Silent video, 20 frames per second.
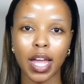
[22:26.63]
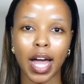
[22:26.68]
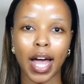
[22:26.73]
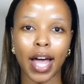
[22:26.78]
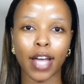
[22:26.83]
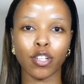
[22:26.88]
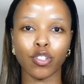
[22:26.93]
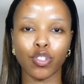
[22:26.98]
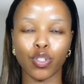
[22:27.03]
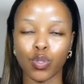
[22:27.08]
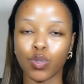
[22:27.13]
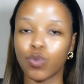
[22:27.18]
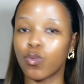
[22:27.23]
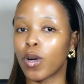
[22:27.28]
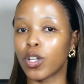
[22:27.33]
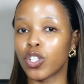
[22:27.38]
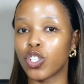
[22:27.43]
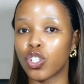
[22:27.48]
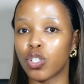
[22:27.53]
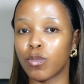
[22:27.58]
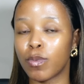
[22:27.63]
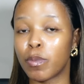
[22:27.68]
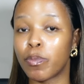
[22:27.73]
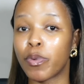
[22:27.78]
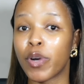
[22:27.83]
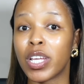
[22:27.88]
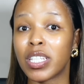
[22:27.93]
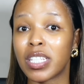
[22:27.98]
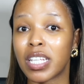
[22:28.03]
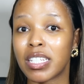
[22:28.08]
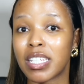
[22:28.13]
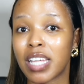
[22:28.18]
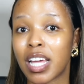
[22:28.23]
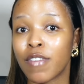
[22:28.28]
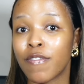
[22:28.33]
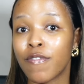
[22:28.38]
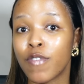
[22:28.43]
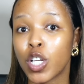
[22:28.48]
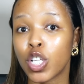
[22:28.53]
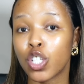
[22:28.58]
I do want you to be present
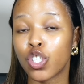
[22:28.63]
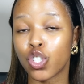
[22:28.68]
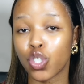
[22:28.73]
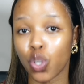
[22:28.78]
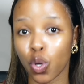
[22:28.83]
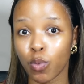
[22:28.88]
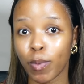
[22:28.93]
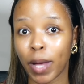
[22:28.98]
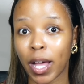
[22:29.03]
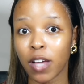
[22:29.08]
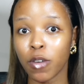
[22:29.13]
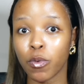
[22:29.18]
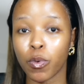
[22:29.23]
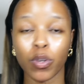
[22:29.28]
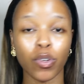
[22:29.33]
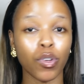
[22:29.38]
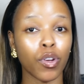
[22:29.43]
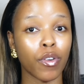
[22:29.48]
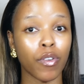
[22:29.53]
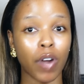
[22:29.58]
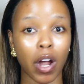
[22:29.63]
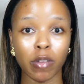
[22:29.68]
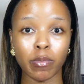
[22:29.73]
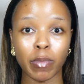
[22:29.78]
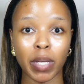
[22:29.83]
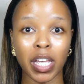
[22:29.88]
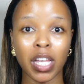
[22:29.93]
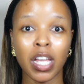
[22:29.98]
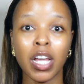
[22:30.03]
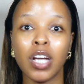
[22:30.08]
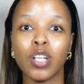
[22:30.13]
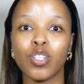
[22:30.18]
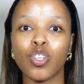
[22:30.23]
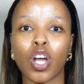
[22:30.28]
and fully sober when you're around me,